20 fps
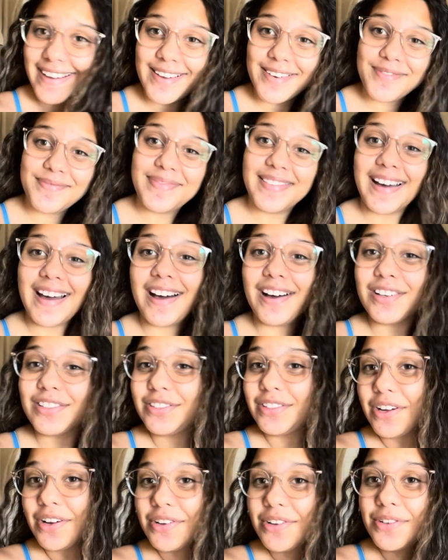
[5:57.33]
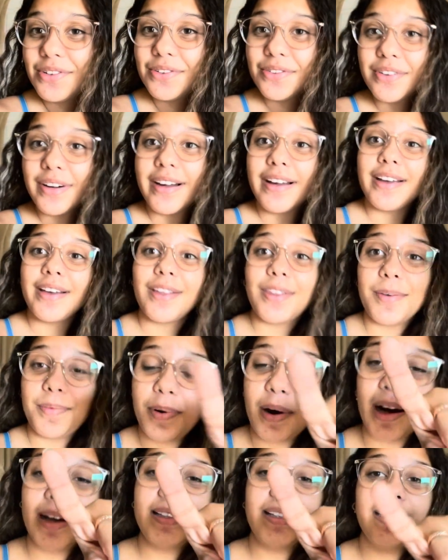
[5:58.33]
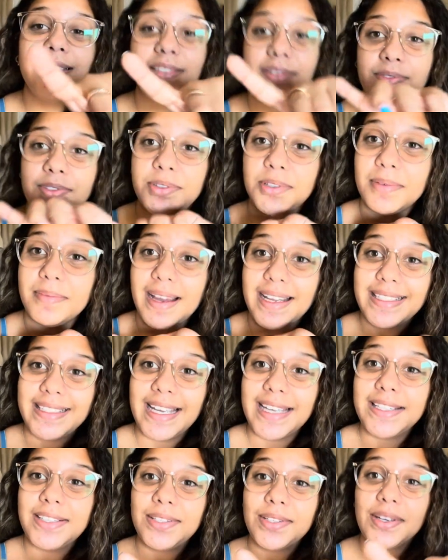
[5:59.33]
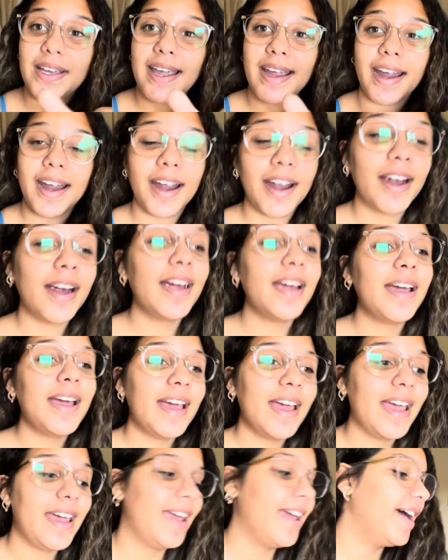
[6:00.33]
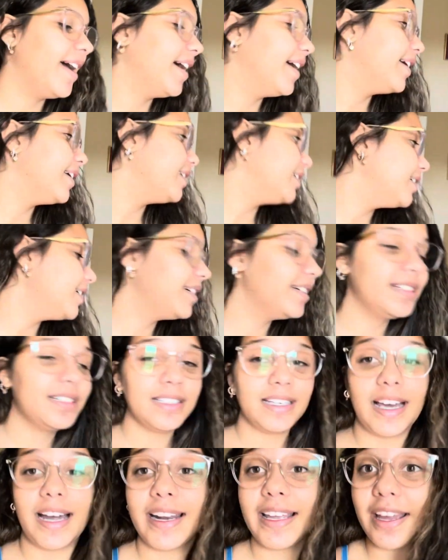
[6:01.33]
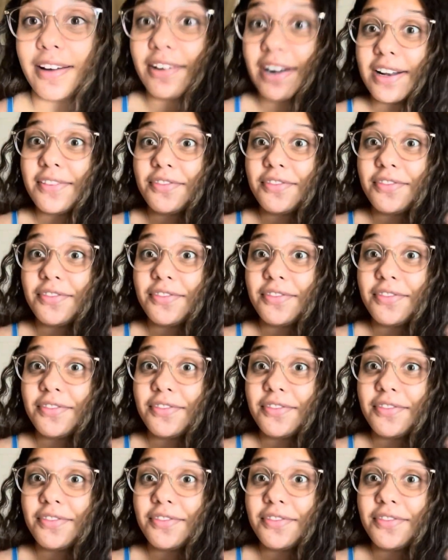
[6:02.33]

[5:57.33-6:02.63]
But I'll show you the process of doing my day two hair and gotta get ready